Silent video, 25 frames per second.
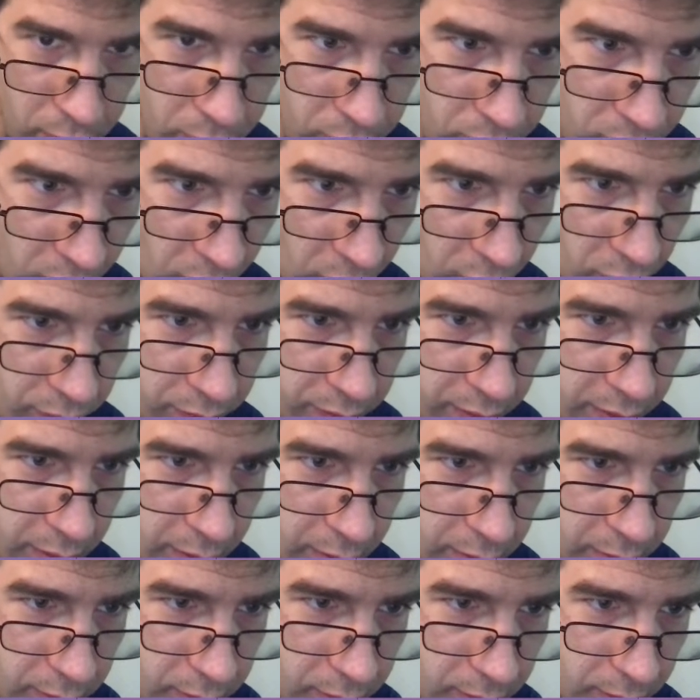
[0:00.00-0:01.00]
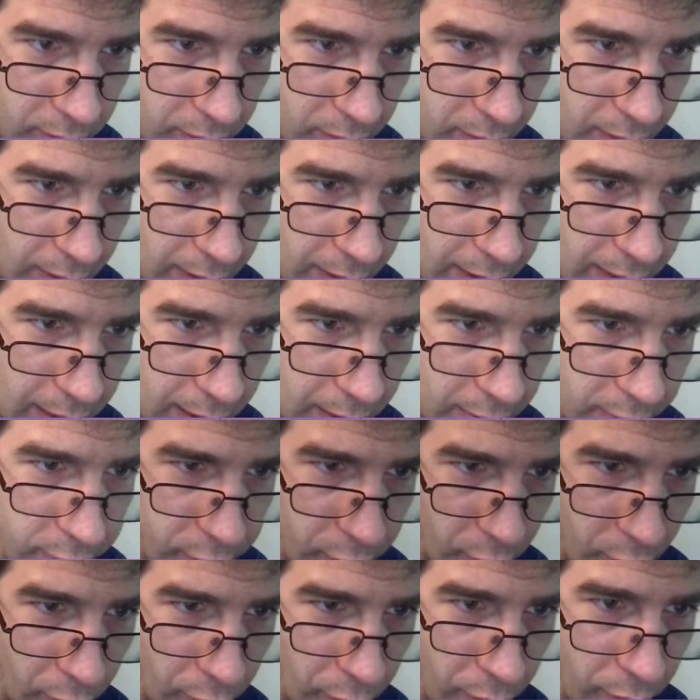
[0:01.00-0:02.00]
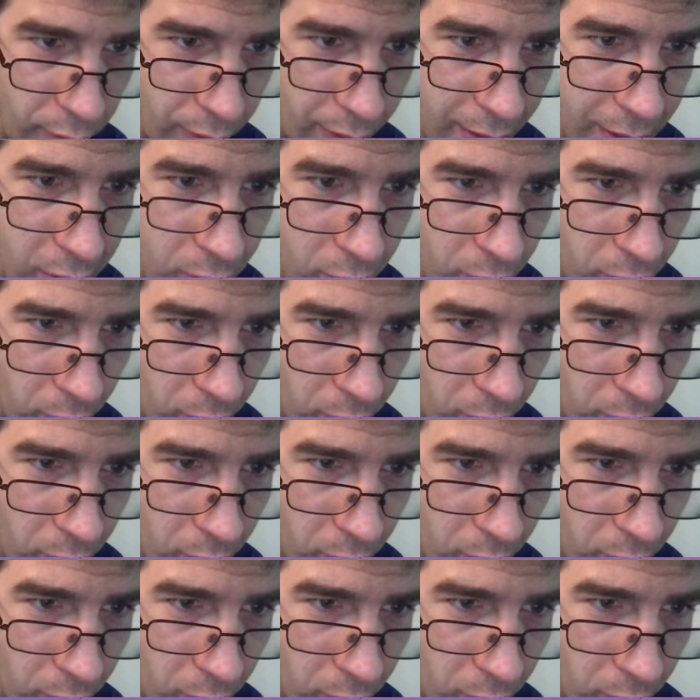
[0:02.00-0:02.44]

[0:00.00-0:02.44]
So then after that